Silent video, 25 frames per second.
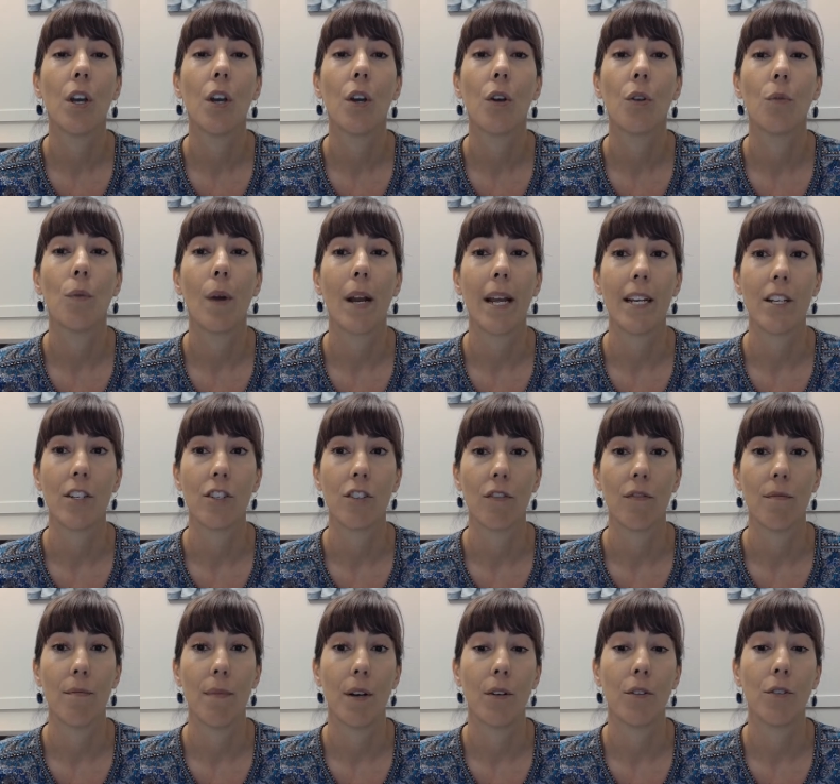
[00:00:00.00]
range
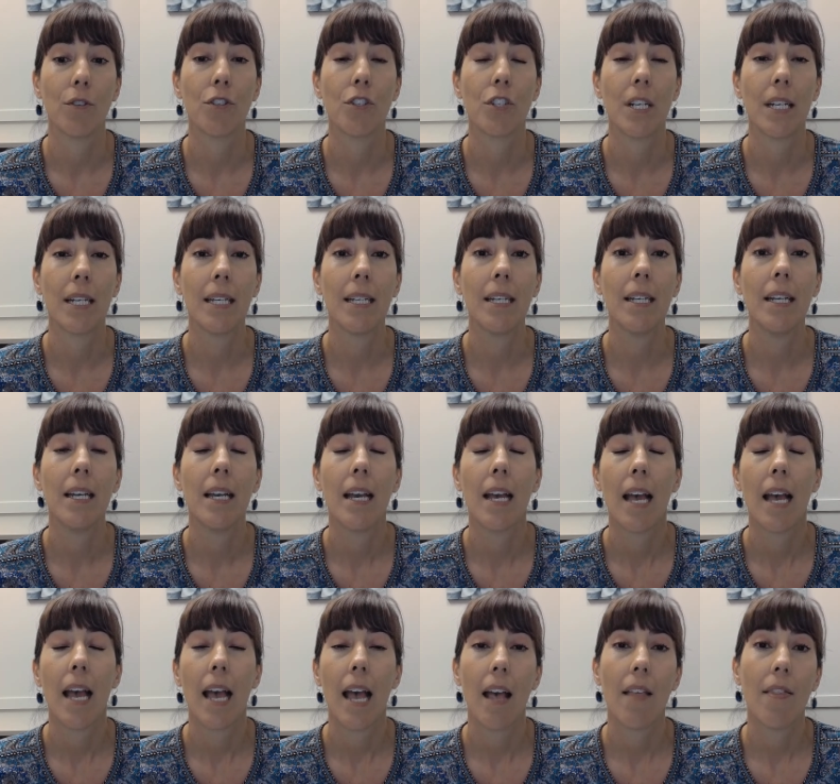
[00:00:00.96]
of motion.
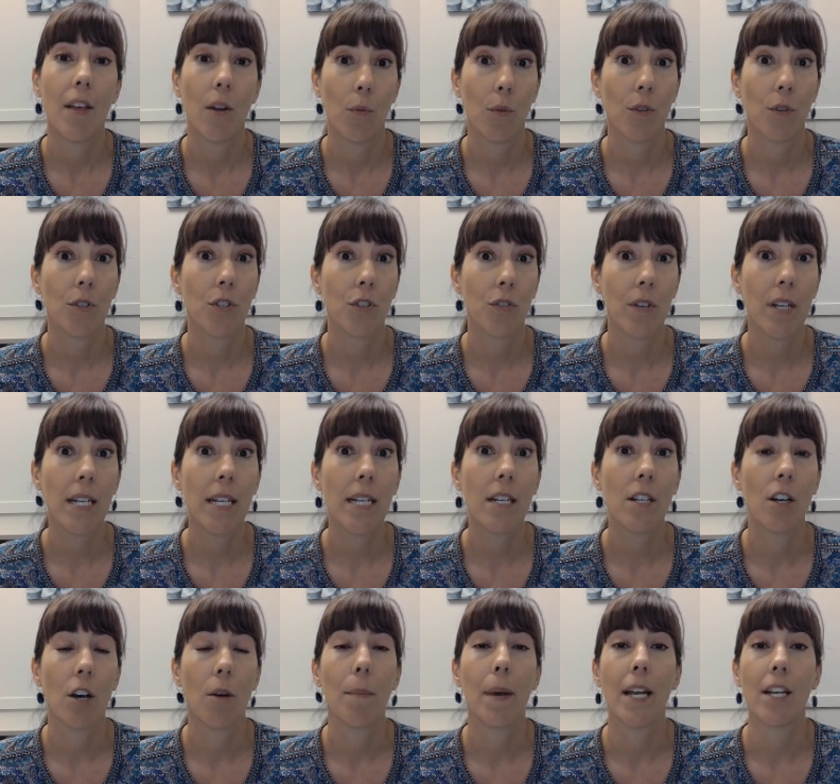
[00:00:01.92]
And then we're
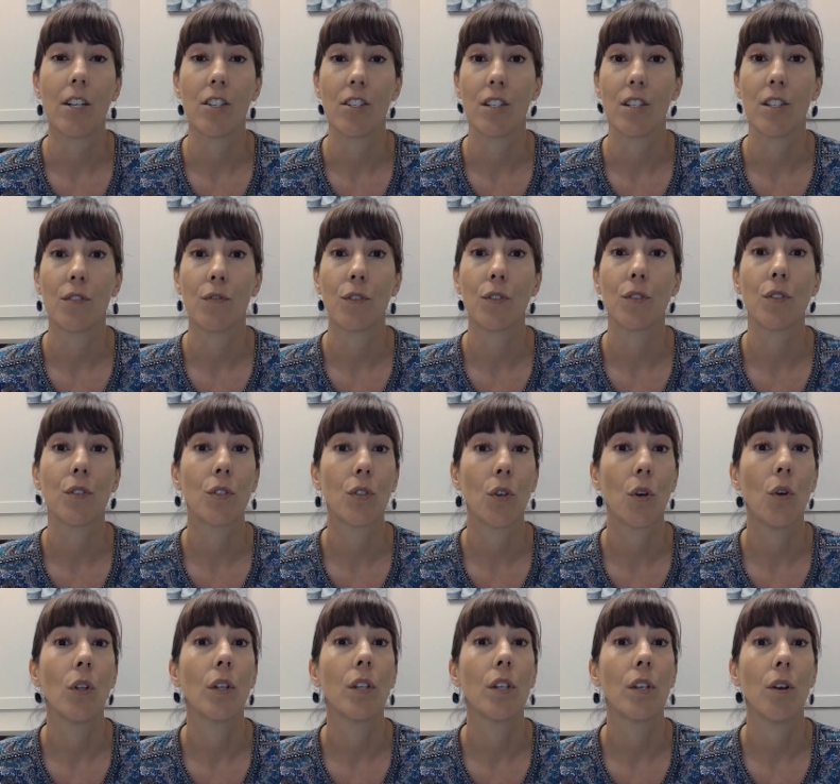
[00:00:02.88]
screening all patients for
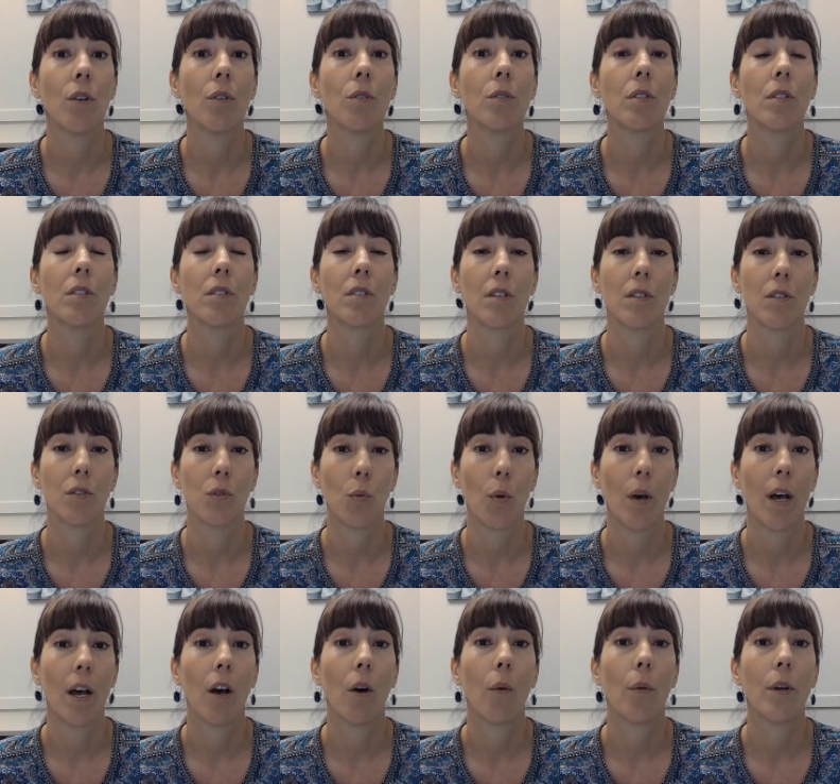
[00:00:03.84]
scoliosis as
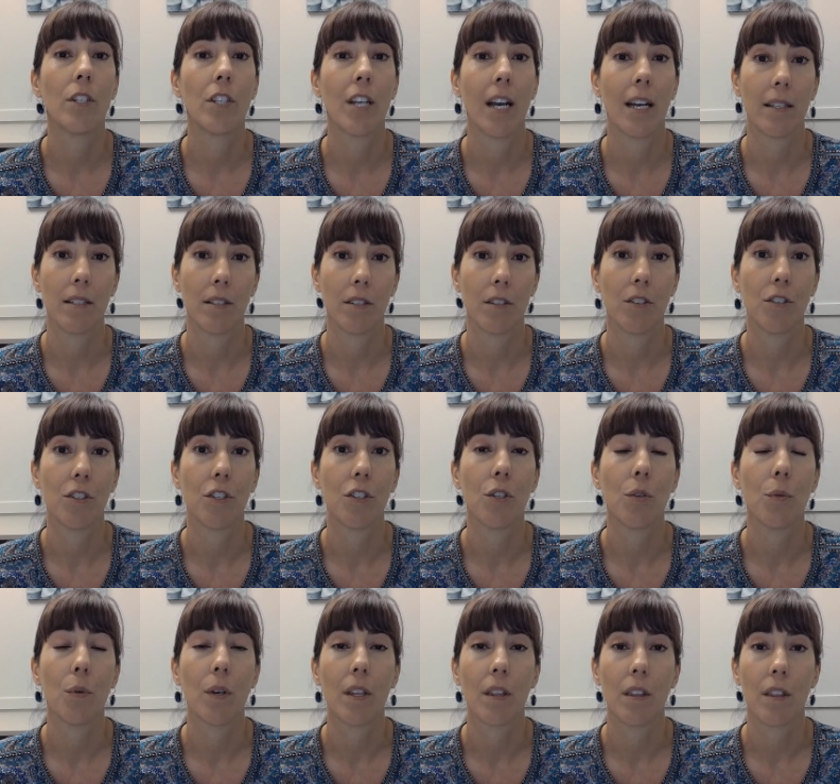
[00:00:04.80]
well, which has to
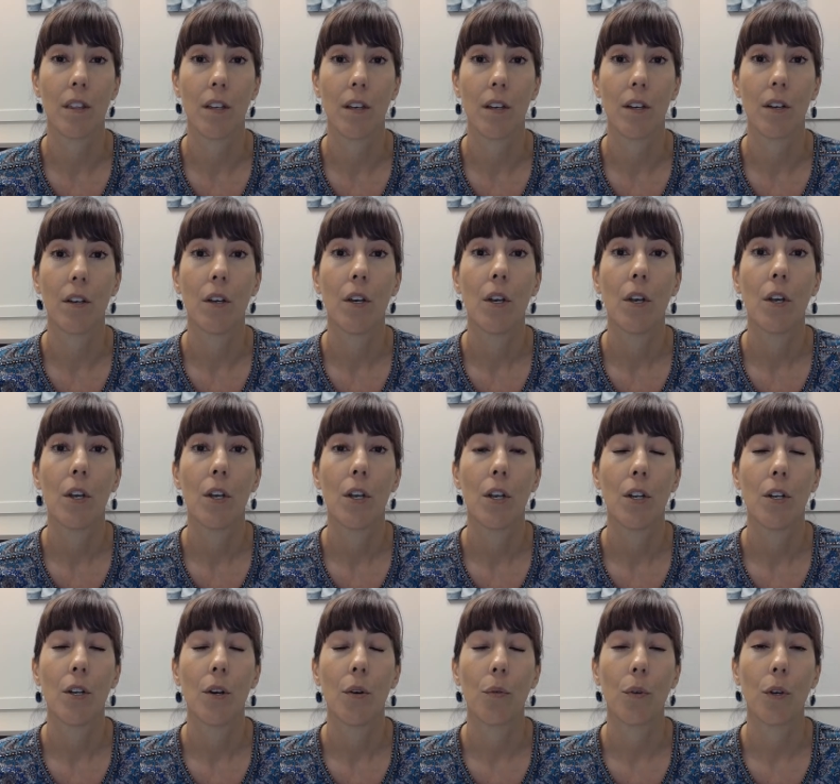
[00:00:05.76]
do with the
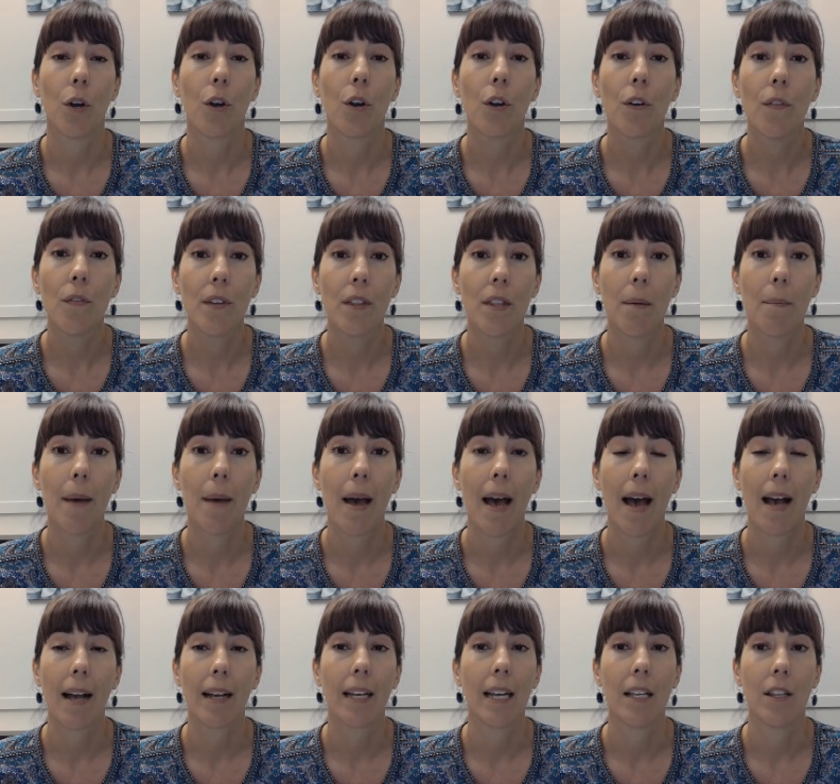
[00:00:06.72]
curve in the
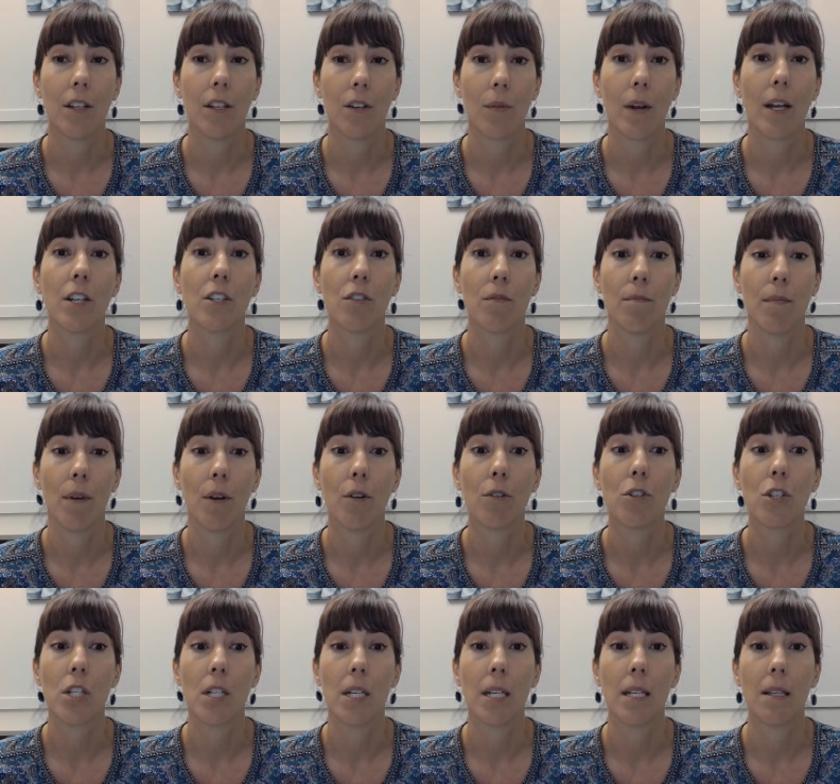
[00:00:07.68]
back and the range of
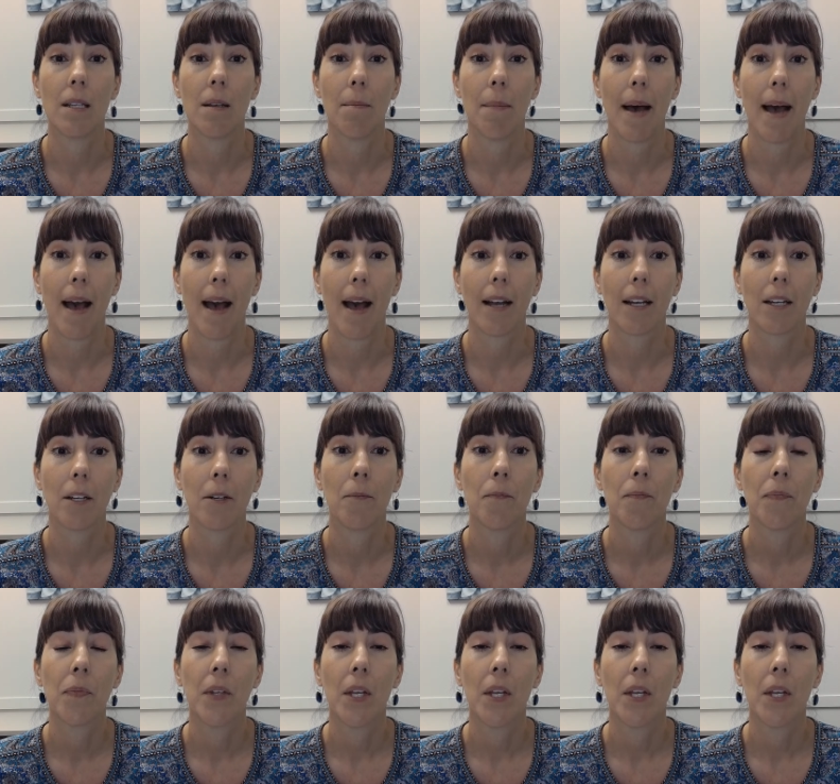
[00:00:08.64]
motion in the back.